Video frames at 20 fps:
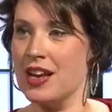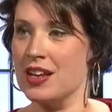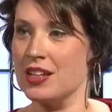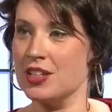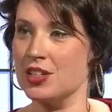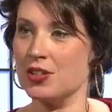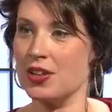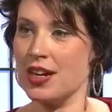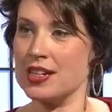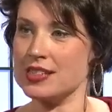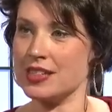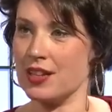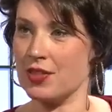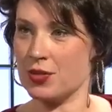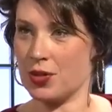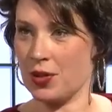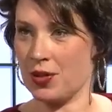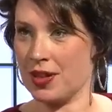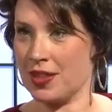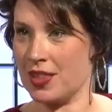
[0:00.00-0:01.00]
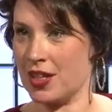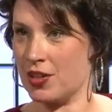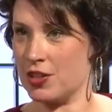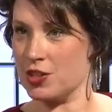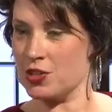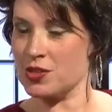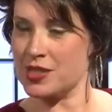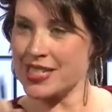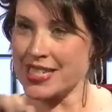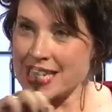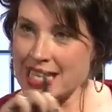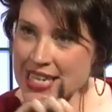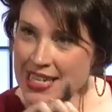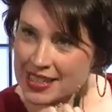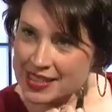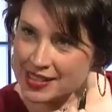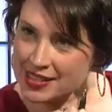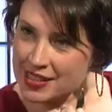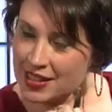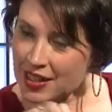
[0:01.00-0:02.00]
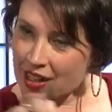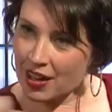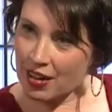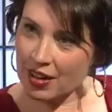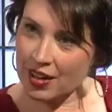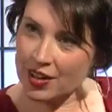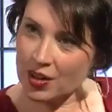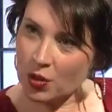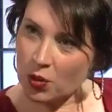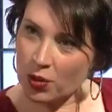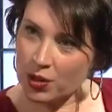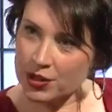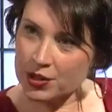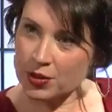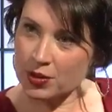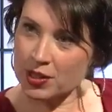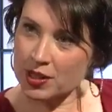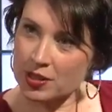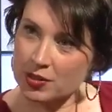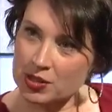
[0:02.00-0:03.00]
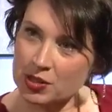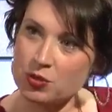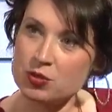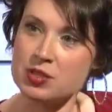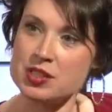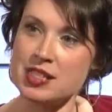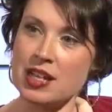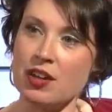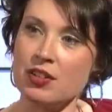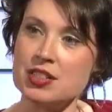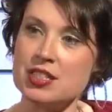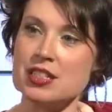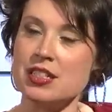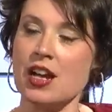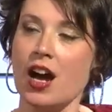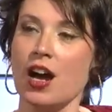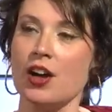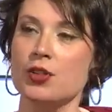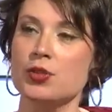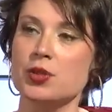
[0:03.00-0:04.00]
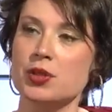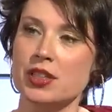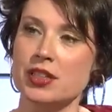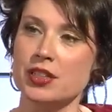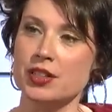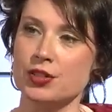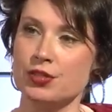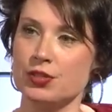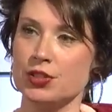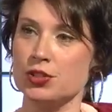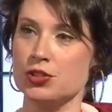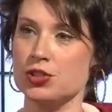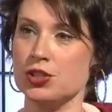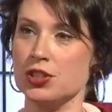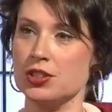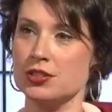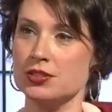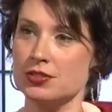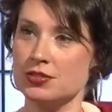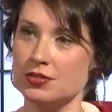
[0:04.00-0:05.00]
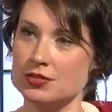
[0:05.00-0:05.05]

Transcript: you guys get thrown in there. Do you see any scenario where you and you sell to Yahoo in the near future?